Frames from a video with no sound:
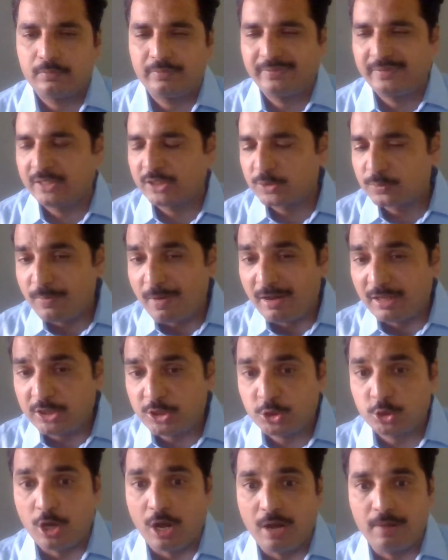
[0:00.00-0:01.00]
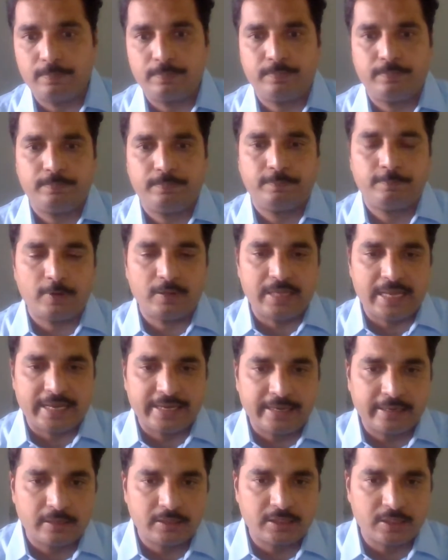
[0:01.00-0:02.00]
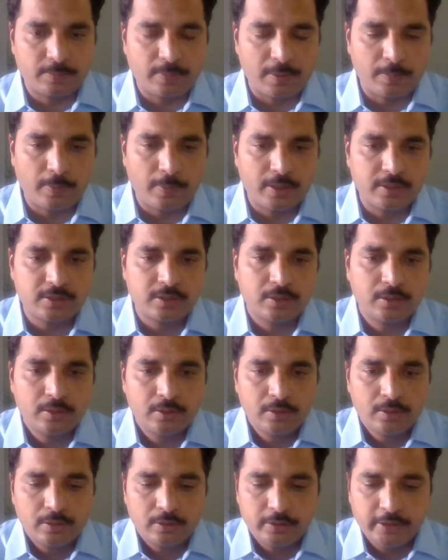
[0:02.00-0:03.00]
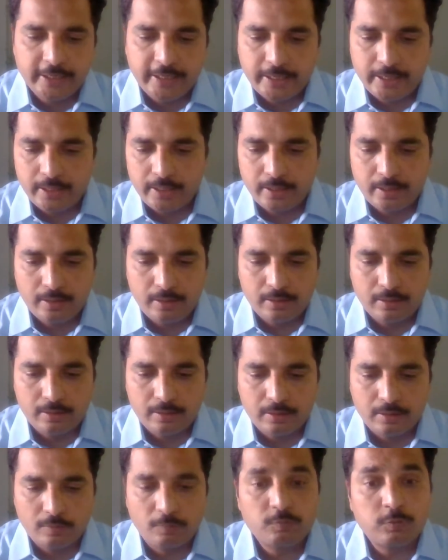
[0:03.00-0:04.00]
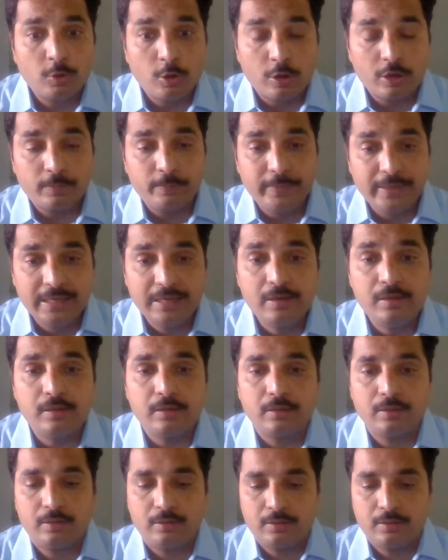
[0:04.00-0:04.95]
the small shop for the agriculture purpose, the flour mill,